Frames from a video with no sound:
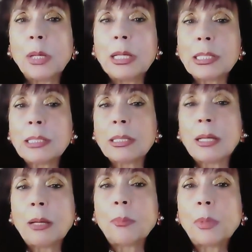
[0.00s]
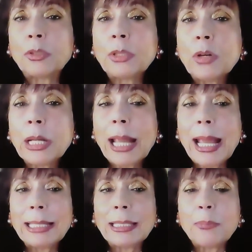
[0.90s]
is turning
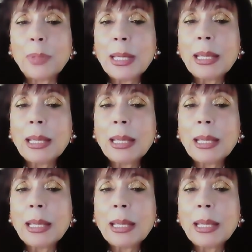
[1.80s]
ATP